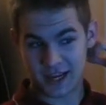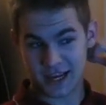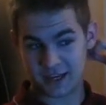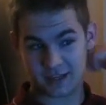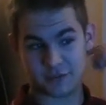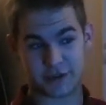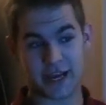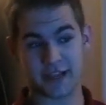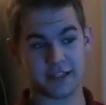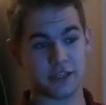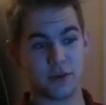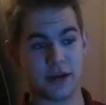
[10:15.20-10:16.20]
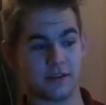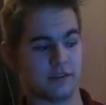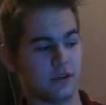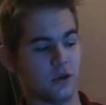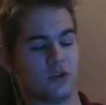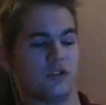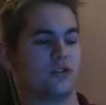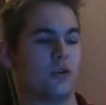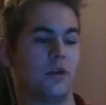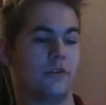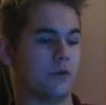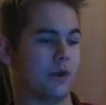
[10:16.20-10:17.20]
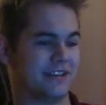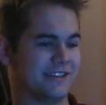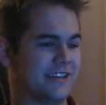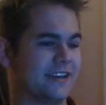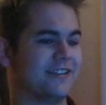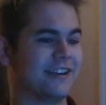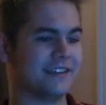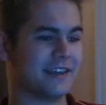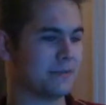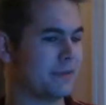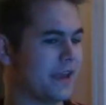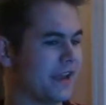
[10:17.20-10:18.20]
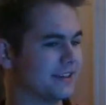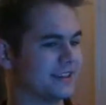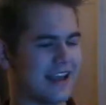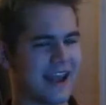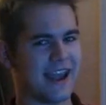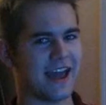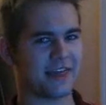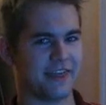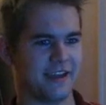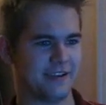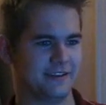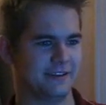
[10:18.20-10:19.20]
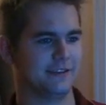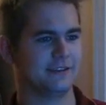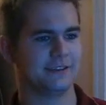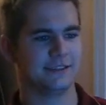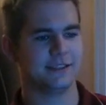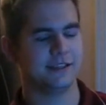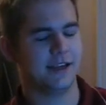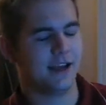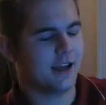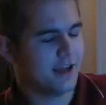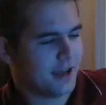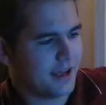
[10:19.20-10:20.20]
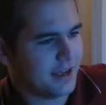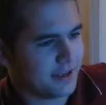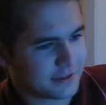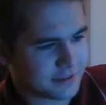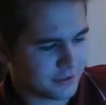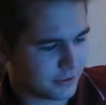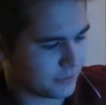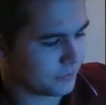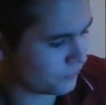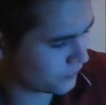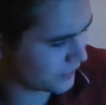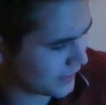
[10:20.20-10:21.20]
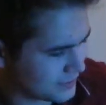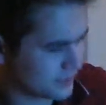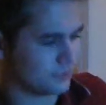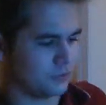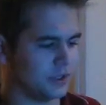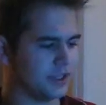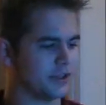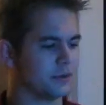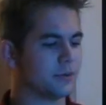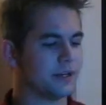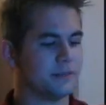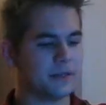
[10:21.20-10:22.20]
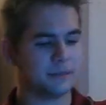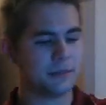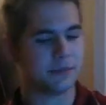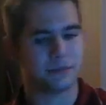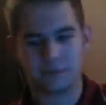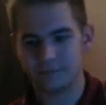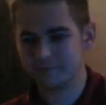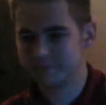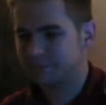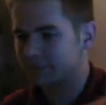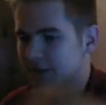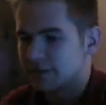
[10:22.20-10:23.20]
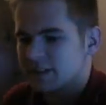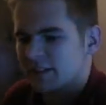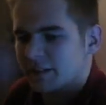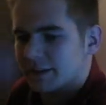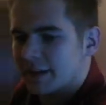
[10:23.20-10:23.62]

And in reality, you had no control over what cigarette they picked, nothing. So that's a really good way to meet people, stuff like